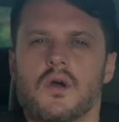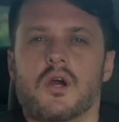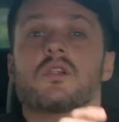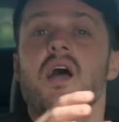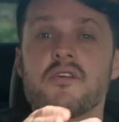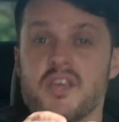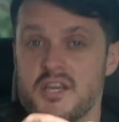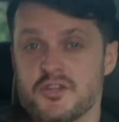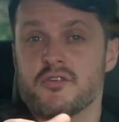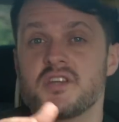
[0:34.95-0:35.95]
Carloudy
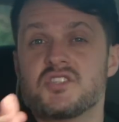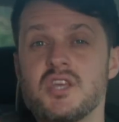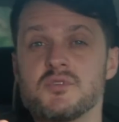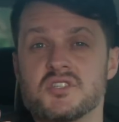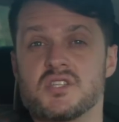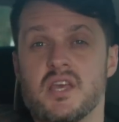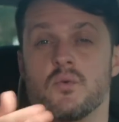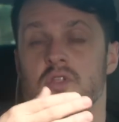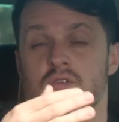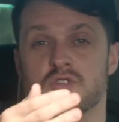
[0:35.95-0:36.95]
integrates seamlessly
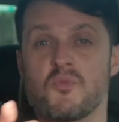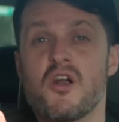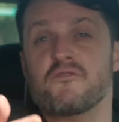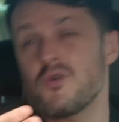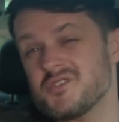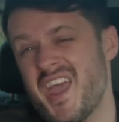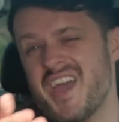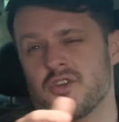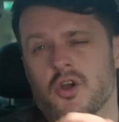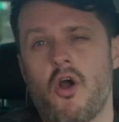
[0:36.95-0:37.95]
with your smartphones
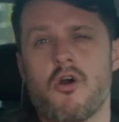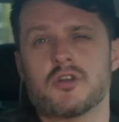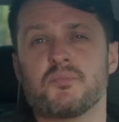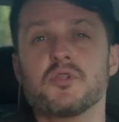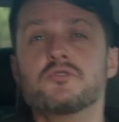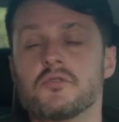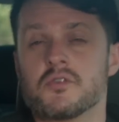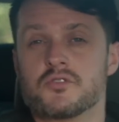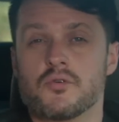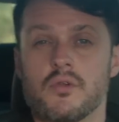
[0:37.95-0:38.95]
and your car's Bluetooth
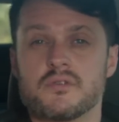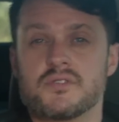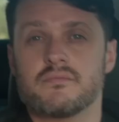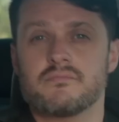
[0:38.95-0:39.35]
controllers.